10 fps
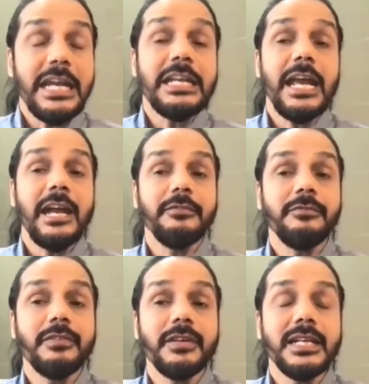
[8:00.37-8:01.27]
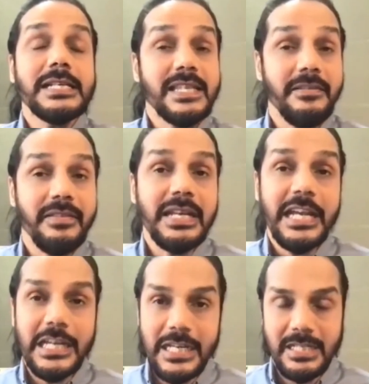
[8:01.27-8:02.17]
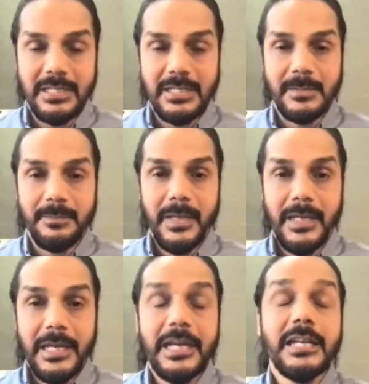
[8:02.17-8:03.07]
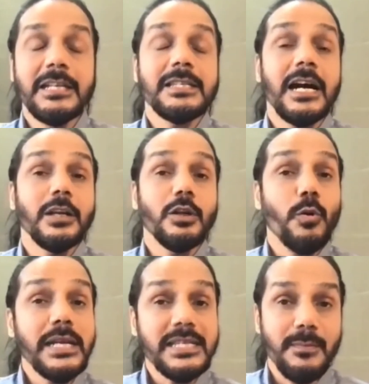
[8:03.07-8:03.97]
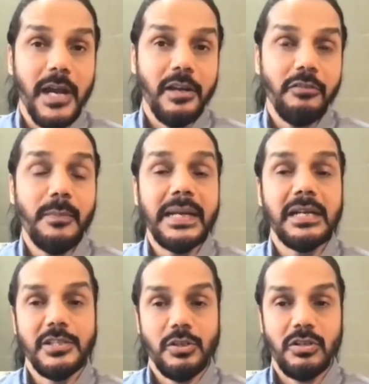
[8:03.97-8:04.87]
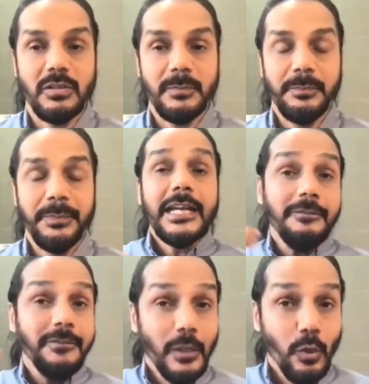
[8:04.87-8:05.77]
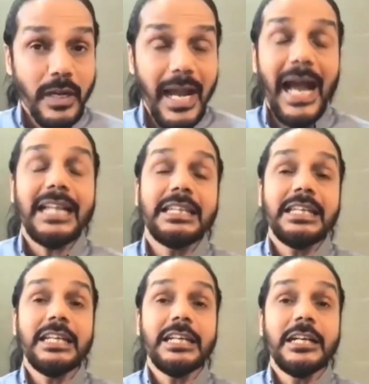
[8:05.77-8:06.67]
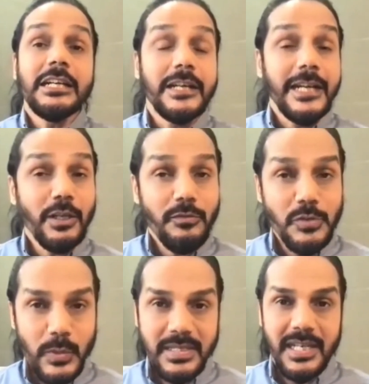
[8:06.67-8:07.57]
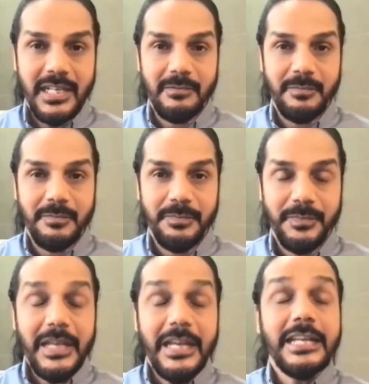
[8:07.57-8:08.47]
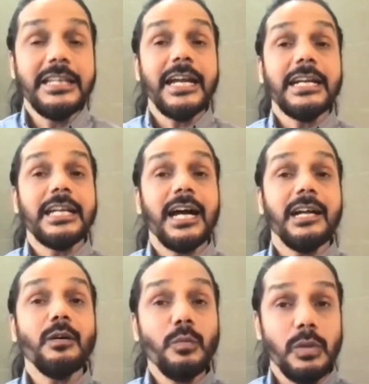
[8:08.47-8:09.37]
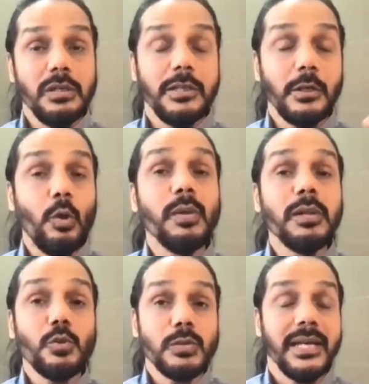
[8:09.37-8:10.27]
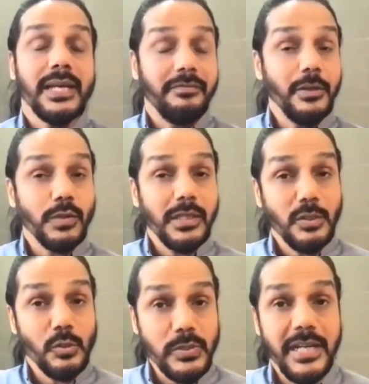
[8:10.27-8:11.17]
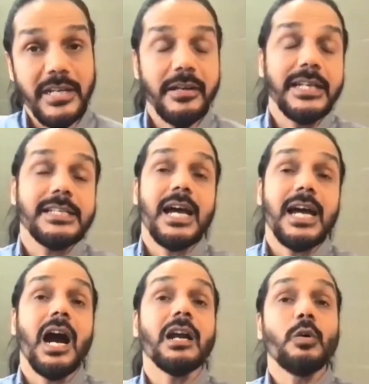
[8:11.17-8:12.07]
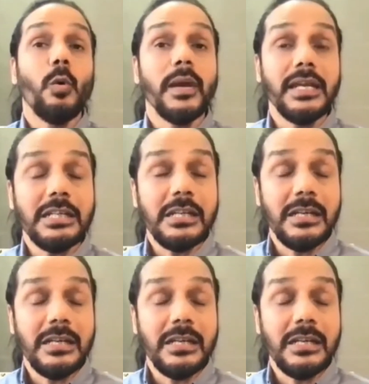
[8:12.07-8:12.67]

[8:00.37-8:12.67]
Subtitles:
in every 7 Indians is undergoing some kind of a mental disorder. If we look at the rate of suicide, in the entire world, the global suicide, we know that the suicide rates are going